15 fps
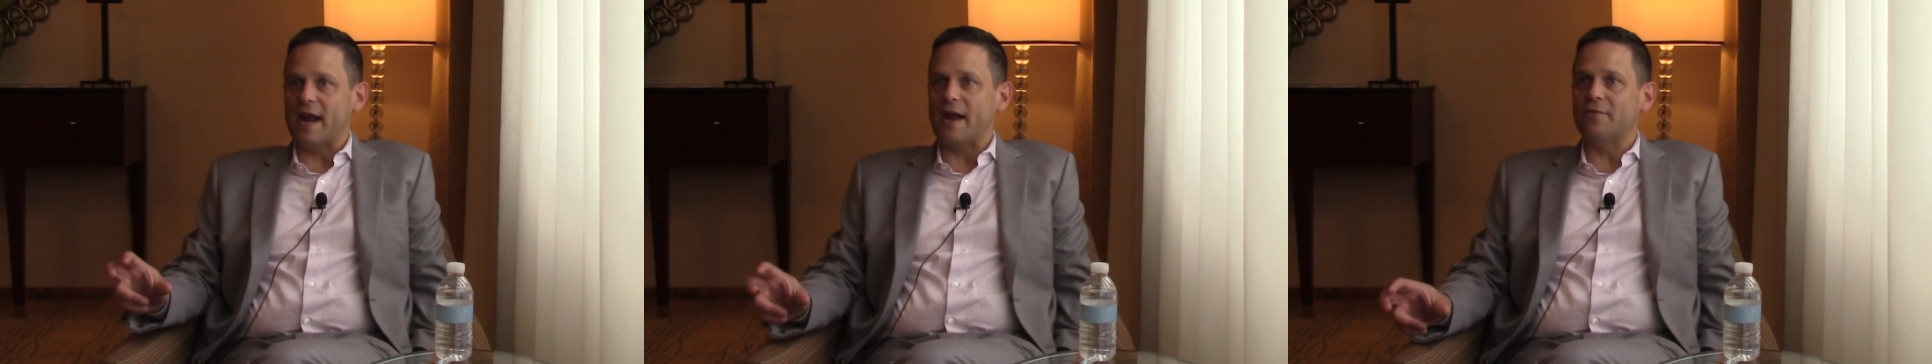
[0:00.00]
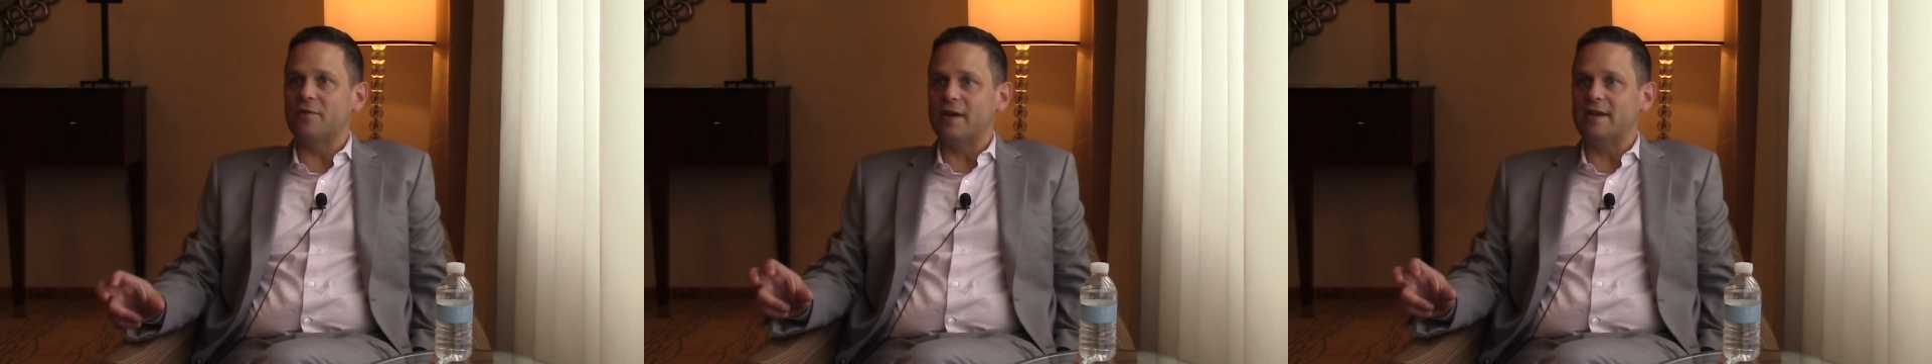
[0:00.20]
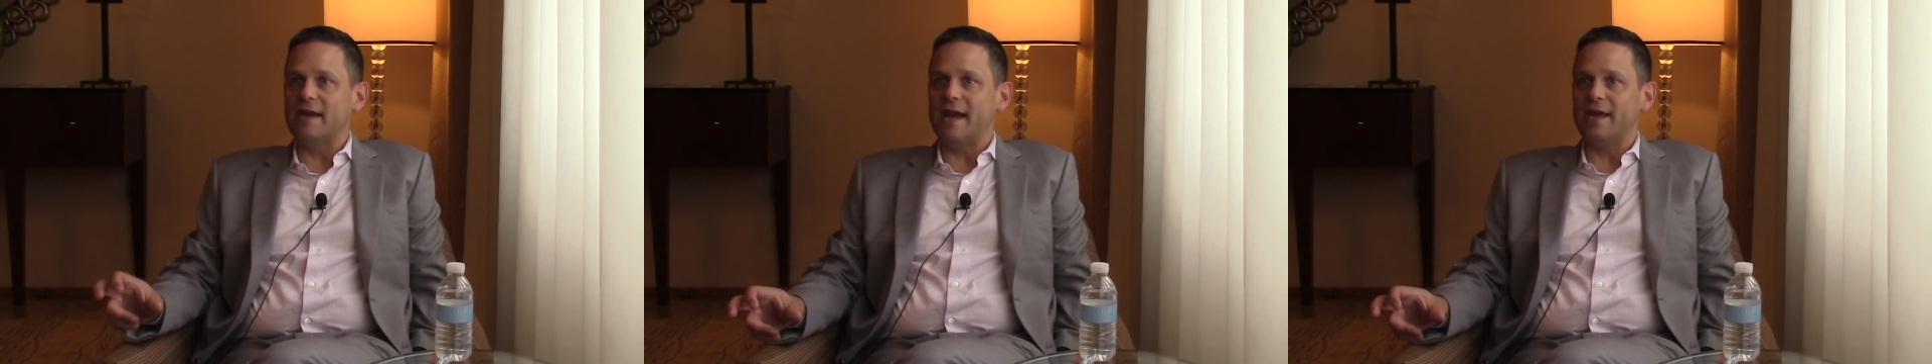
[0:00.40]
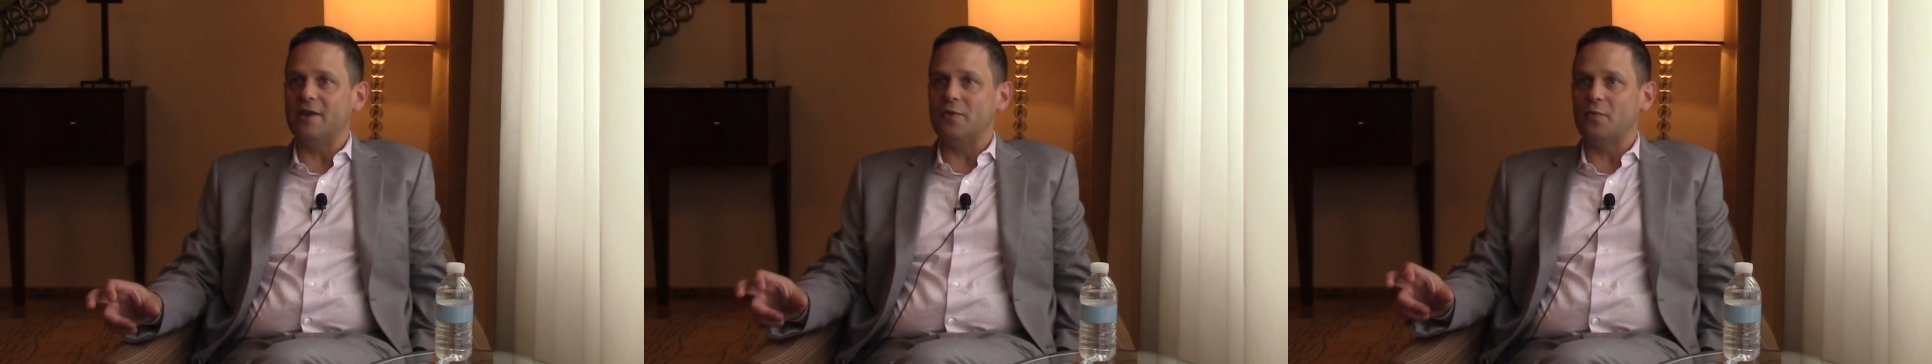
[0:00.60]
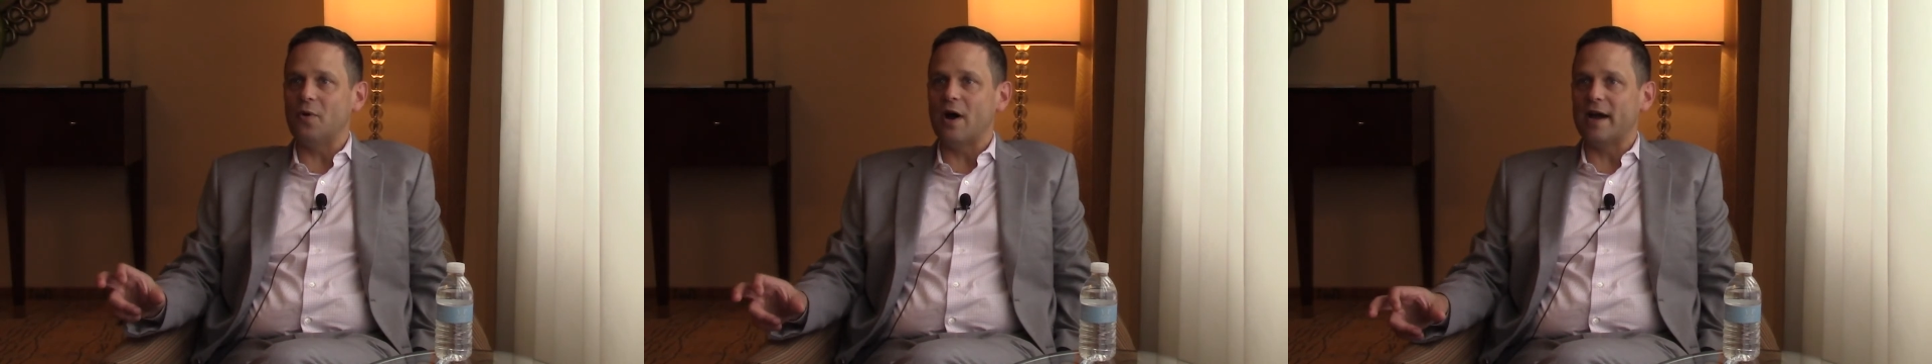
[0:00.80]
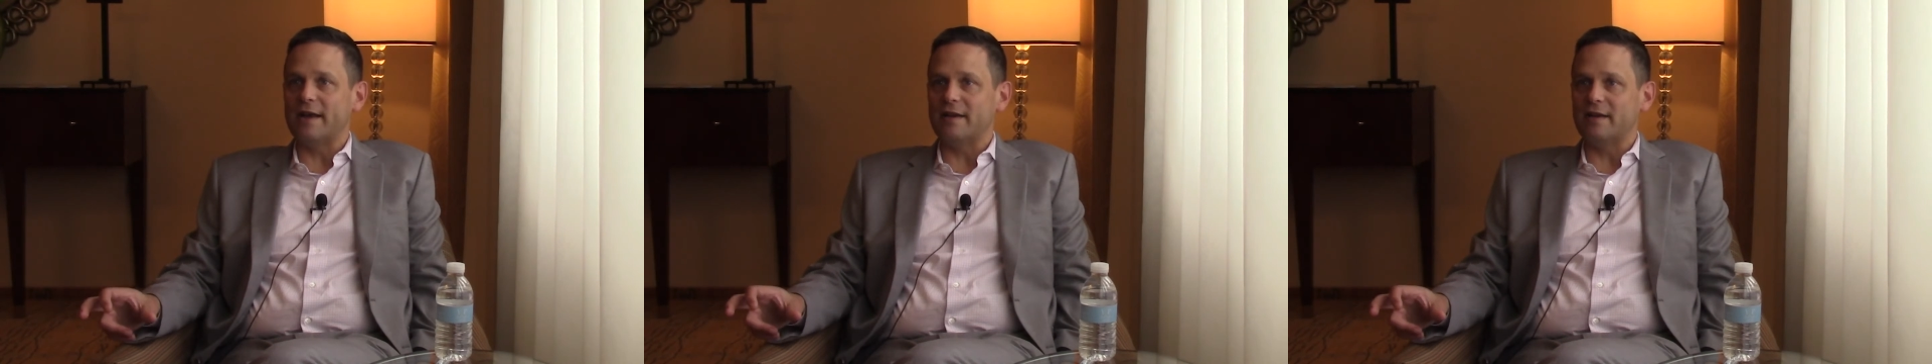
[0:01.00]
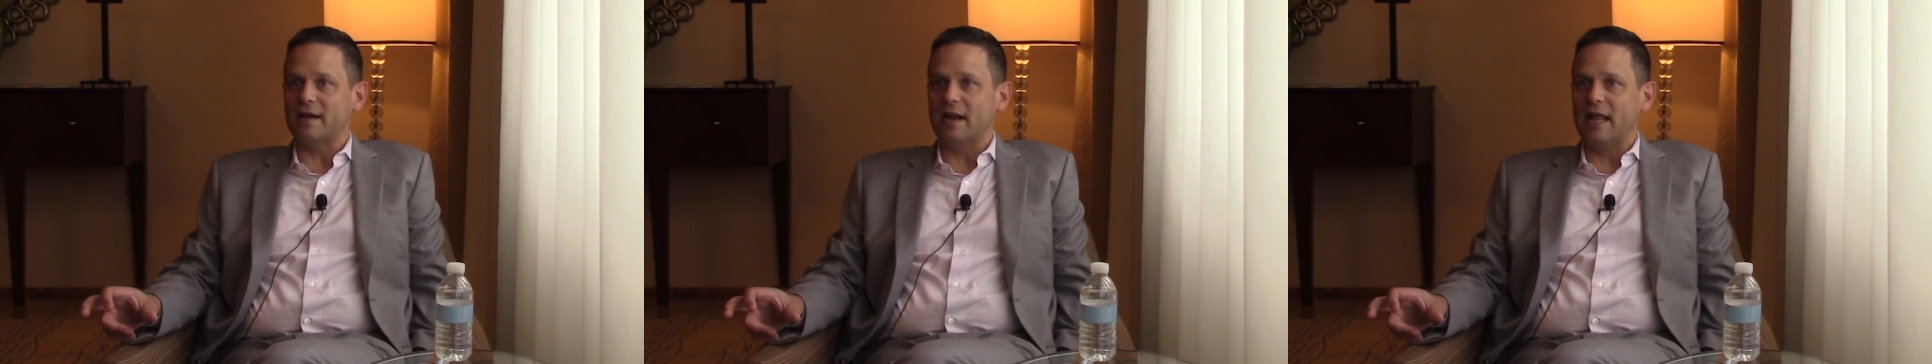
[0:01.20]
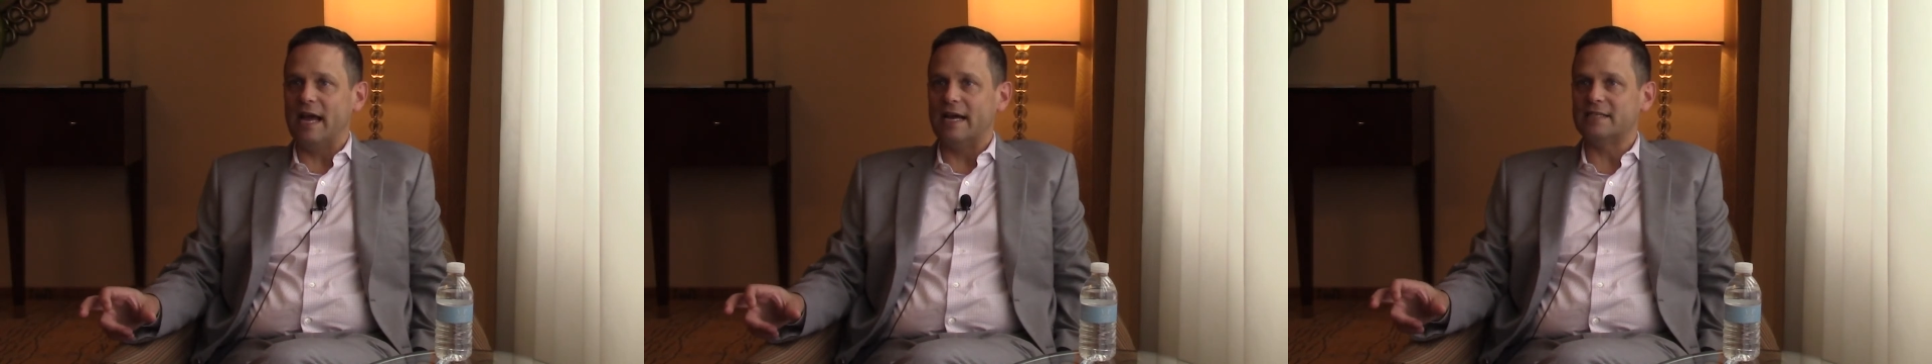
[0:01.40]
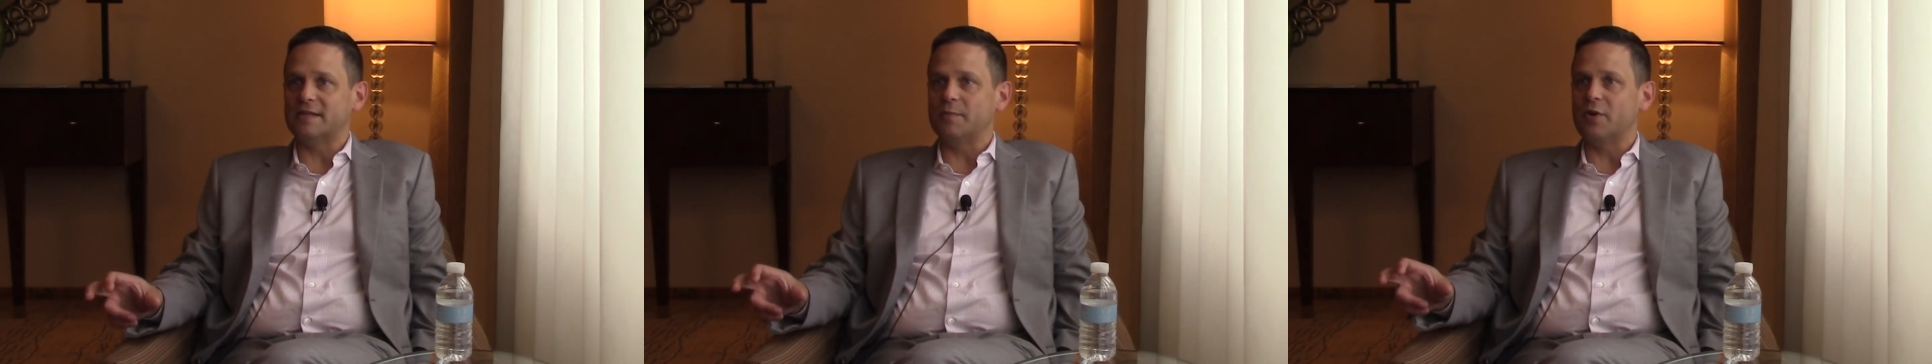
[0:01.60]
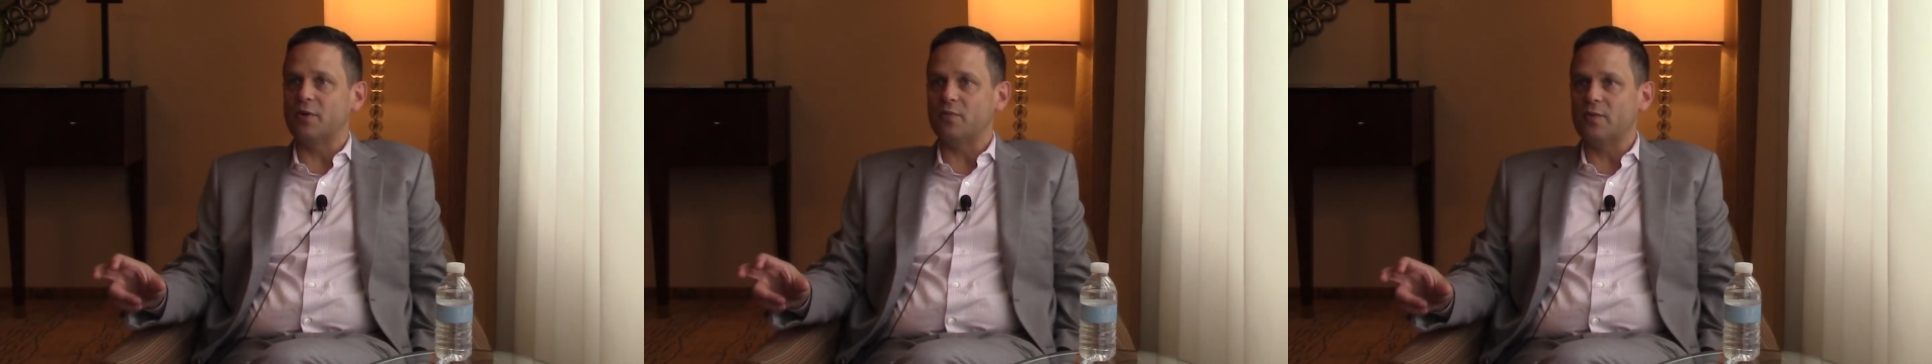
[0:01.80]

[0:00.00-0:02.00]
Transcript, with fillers: every day you walk into class about a